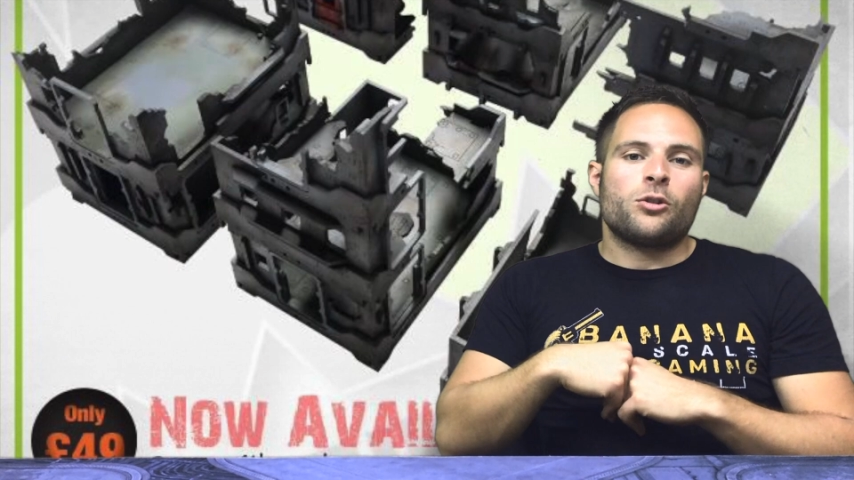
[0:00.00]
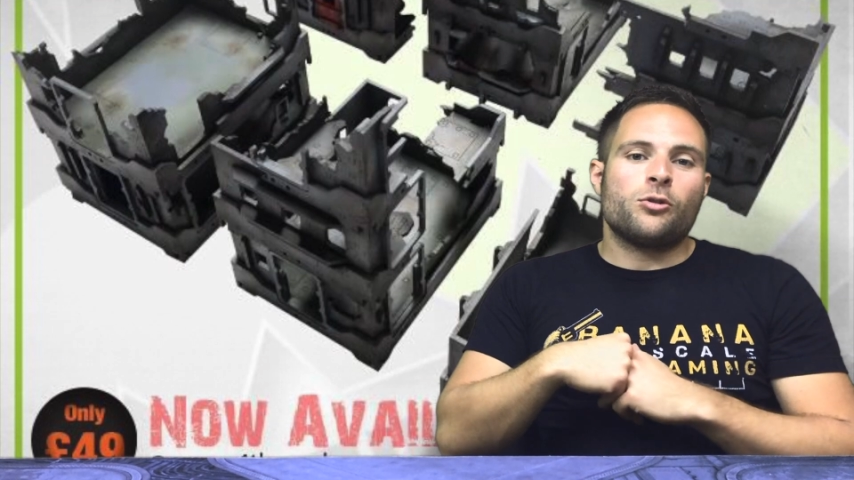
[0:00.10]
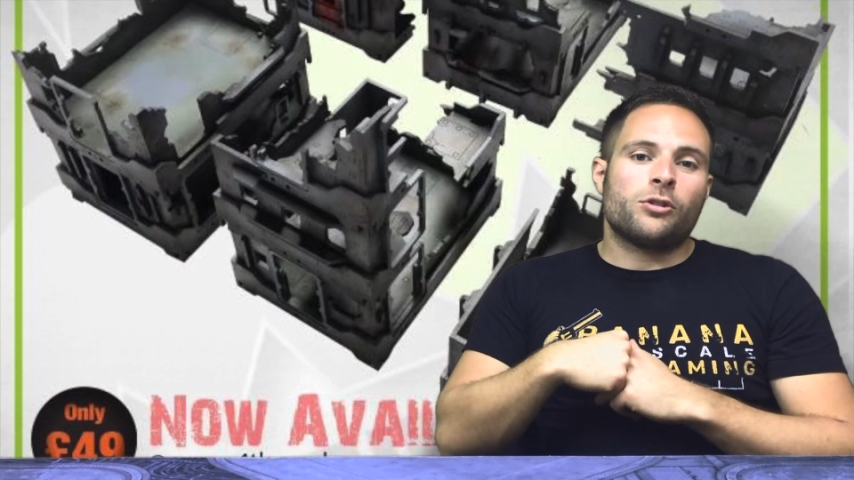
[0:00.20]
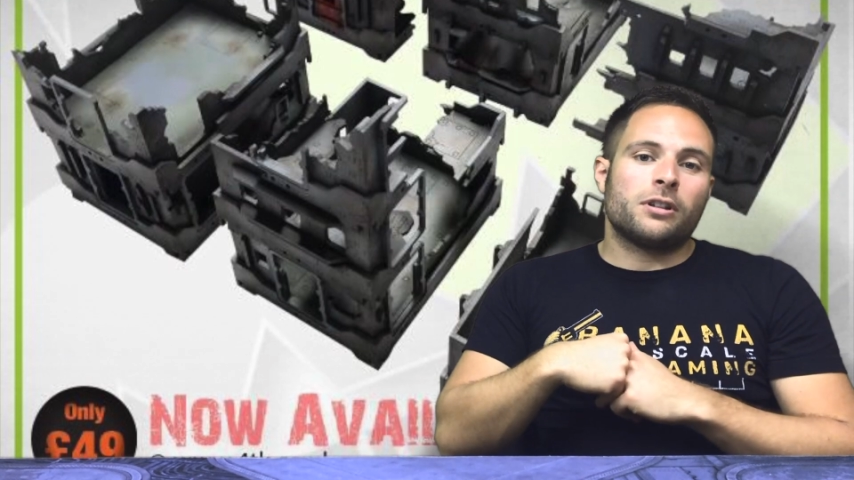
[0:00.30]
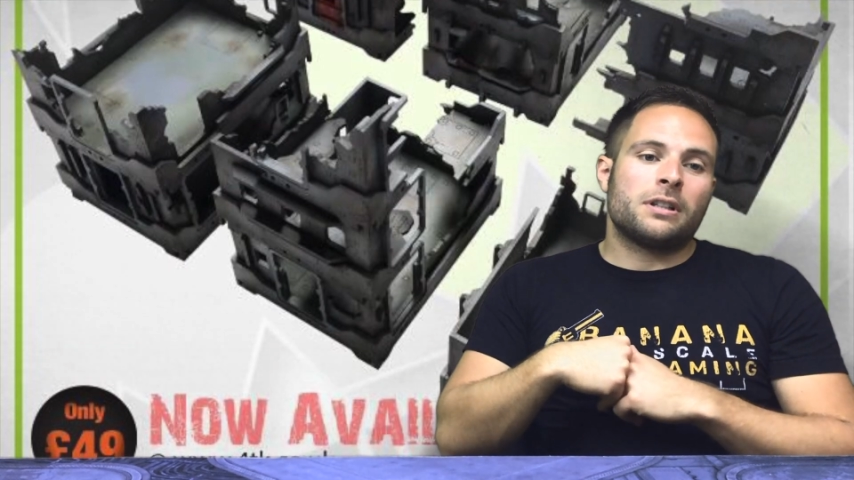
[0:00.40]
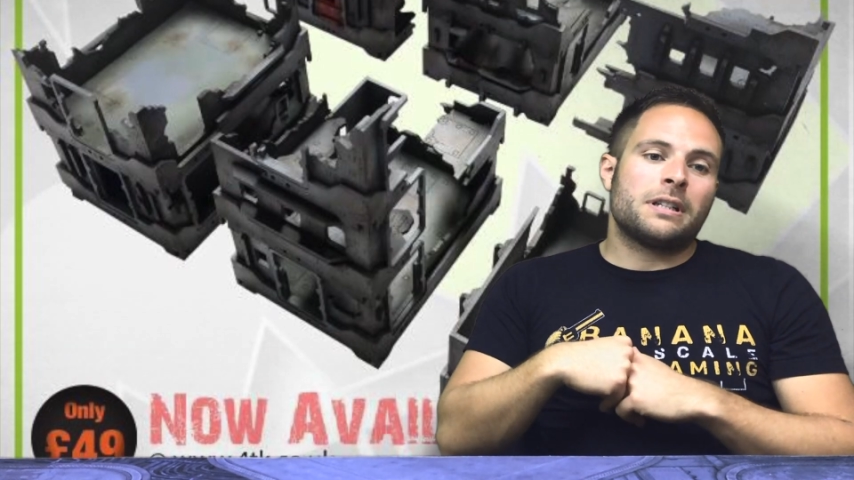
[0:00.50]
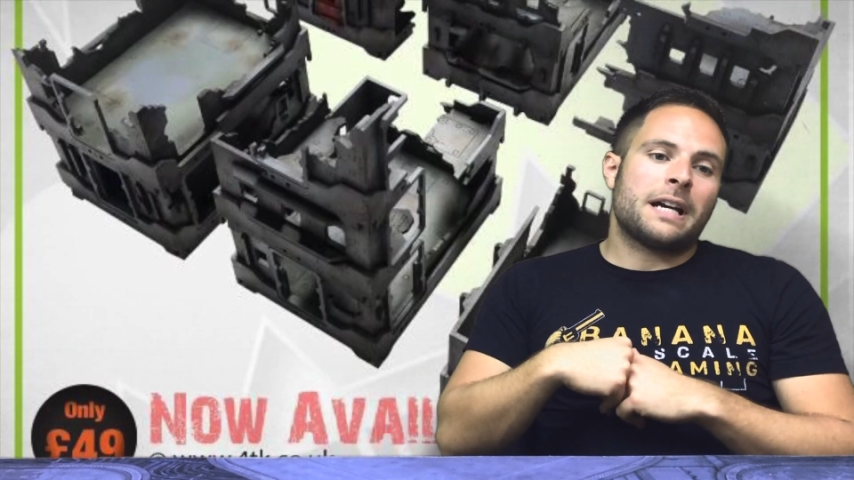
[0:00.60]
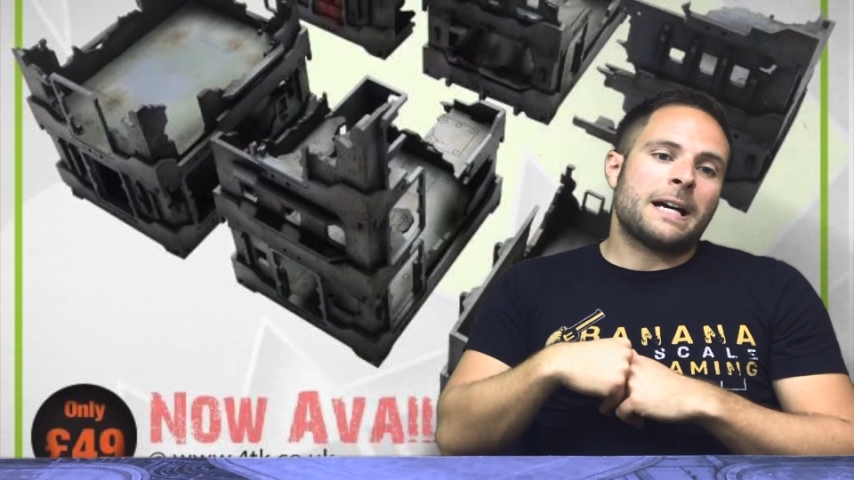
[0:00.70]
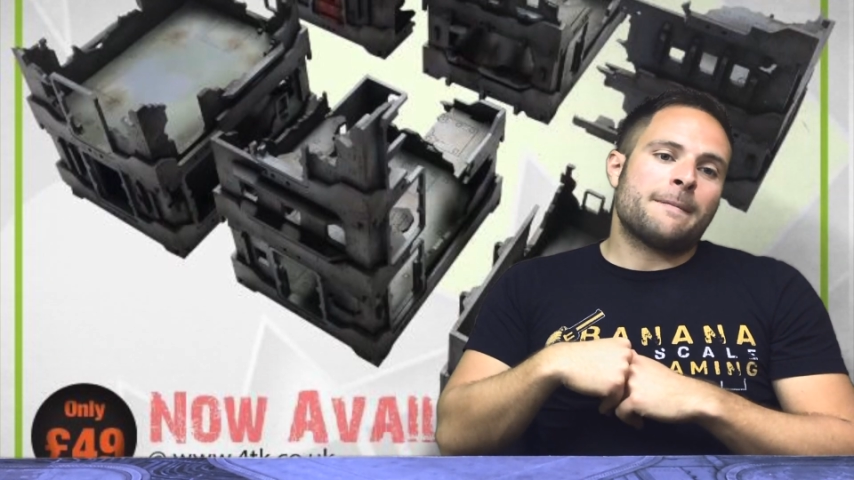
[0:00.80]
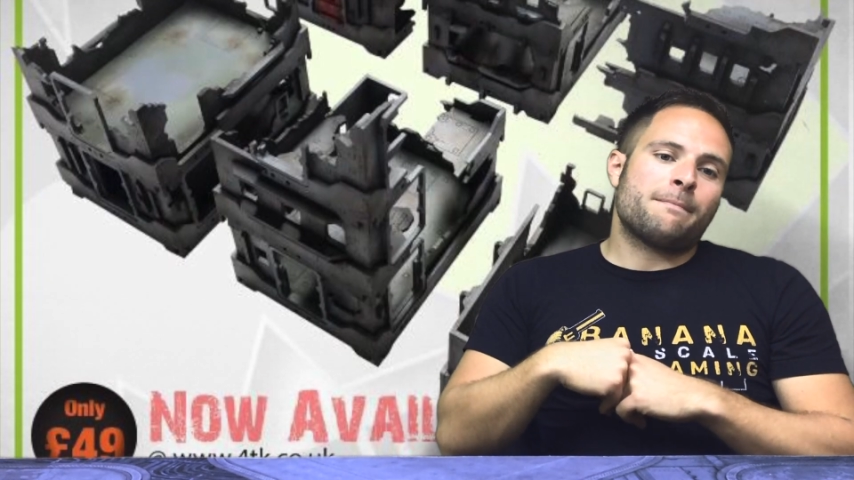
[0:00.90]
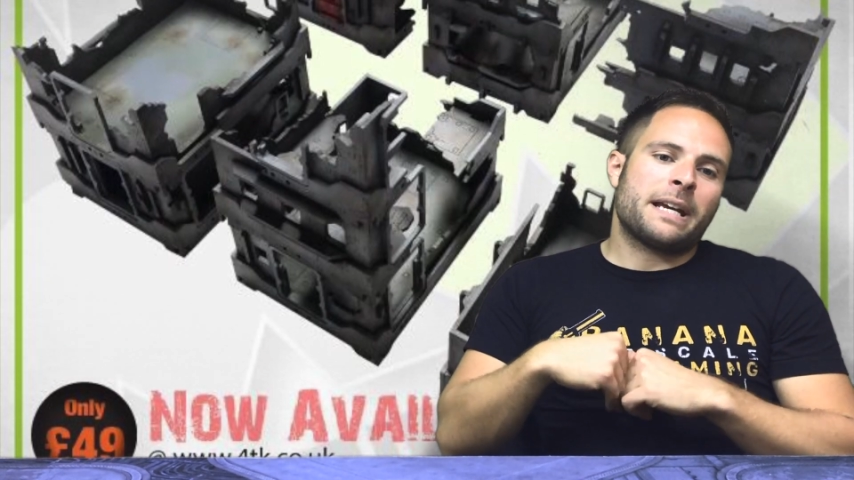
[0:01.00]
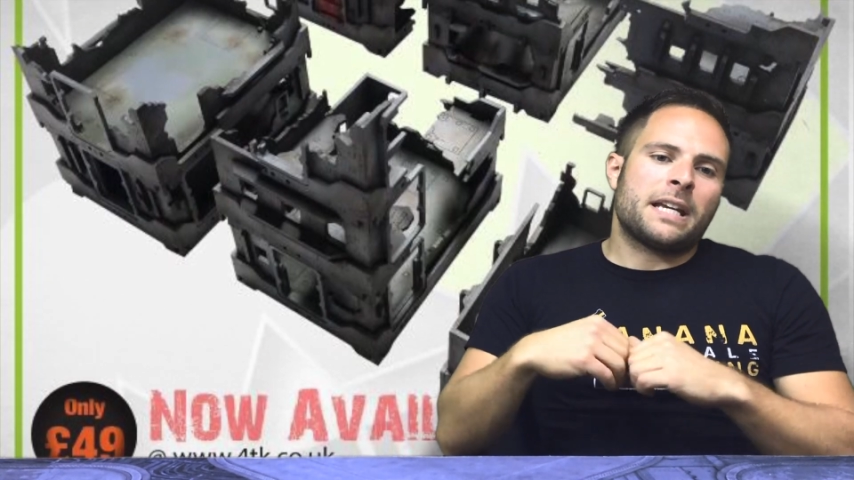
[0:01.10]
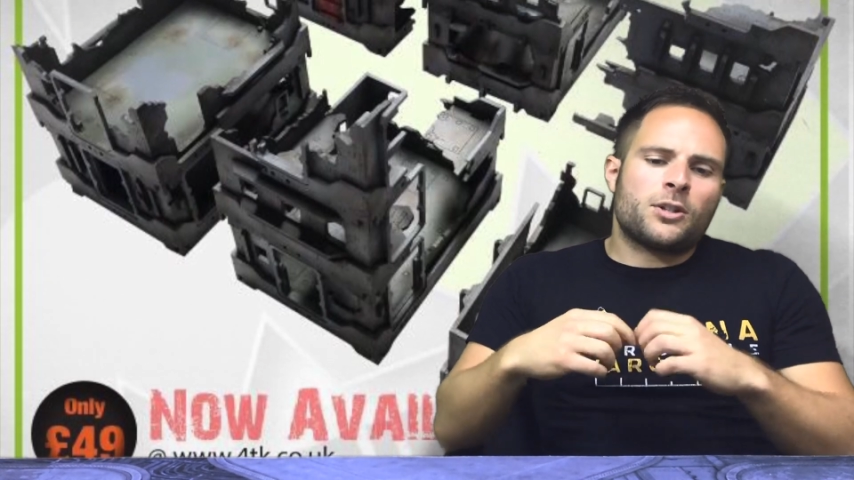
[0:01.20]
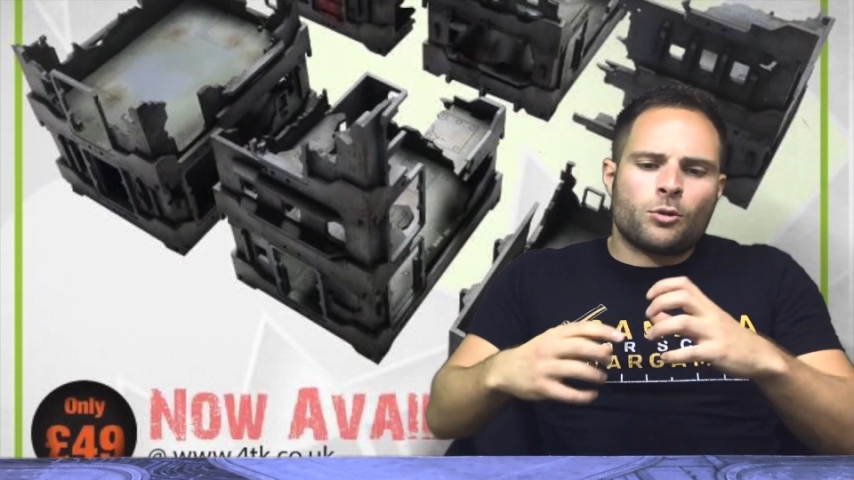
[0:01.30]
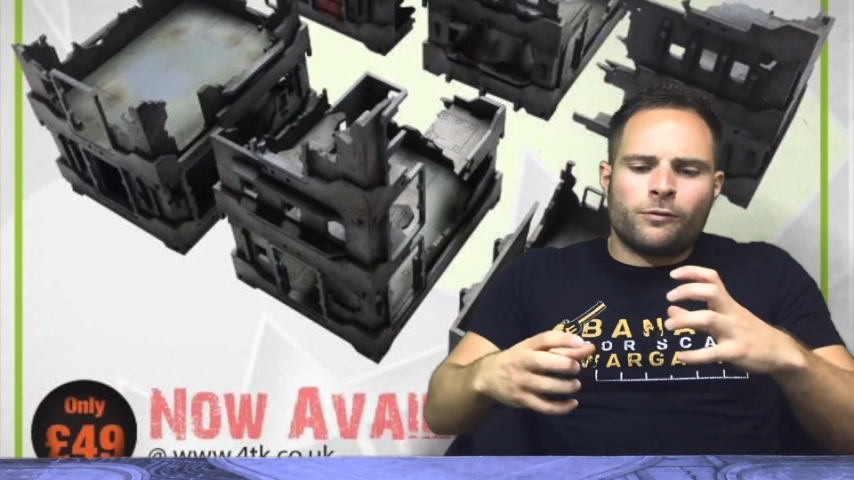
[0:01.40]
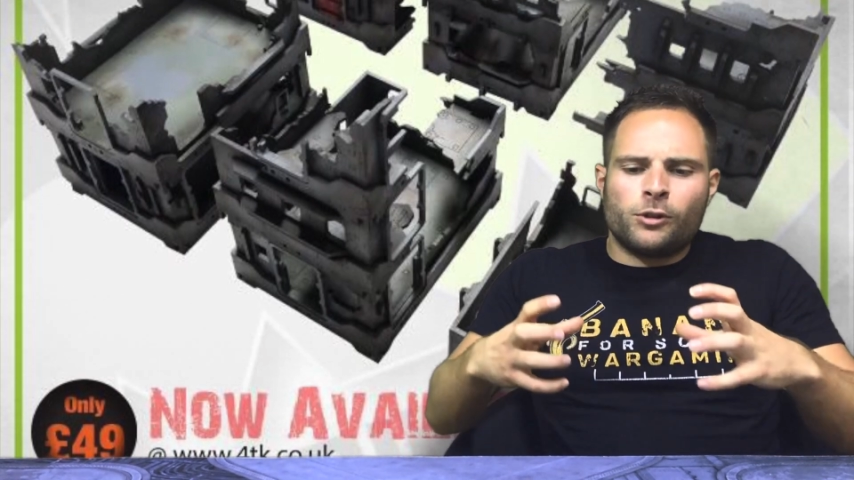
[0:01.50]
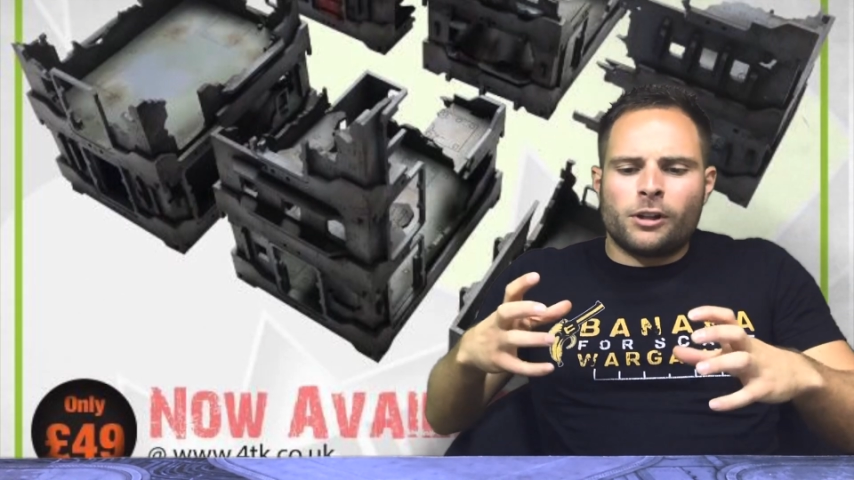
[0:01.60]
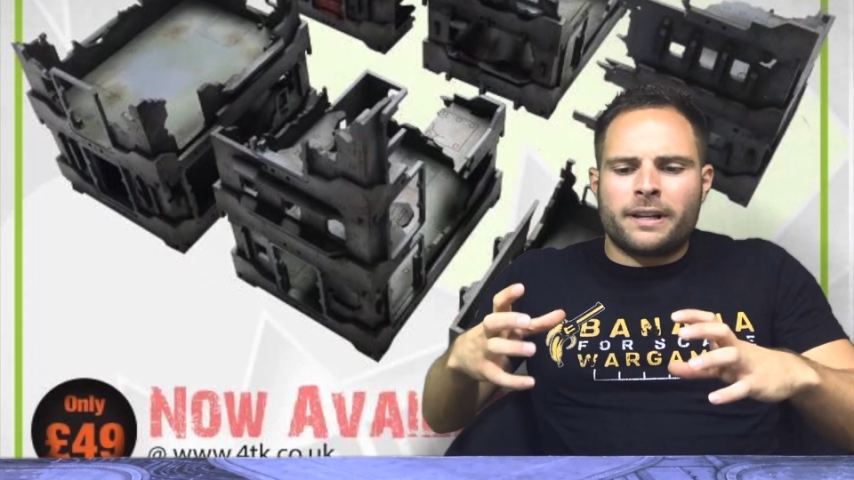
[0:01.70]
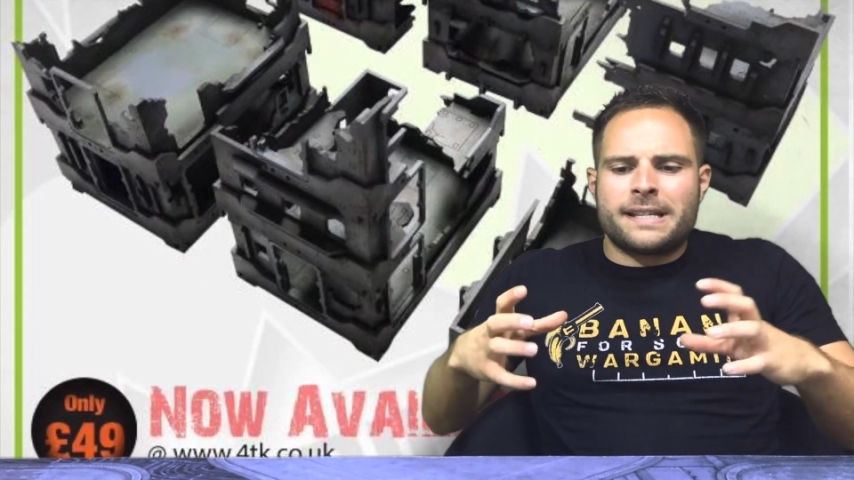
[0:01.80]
You can make it sort of look like